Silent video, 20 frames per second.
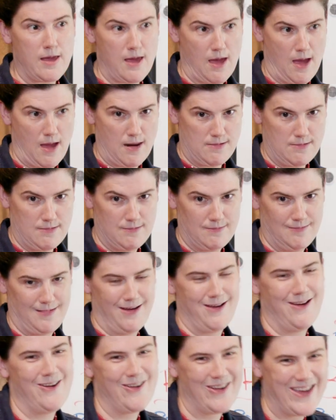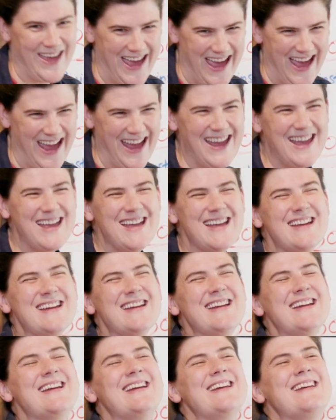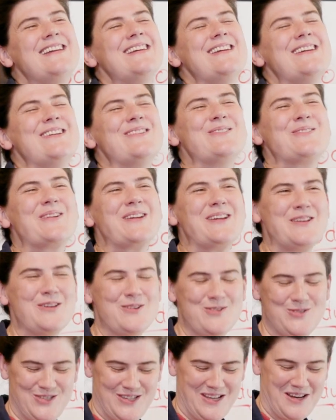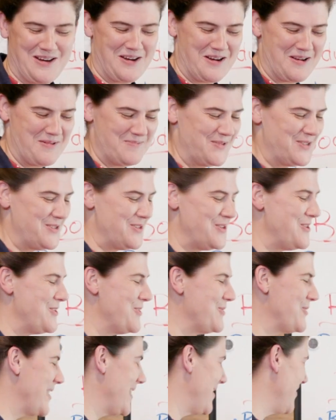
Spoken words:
again, okay? You can use synonyms. You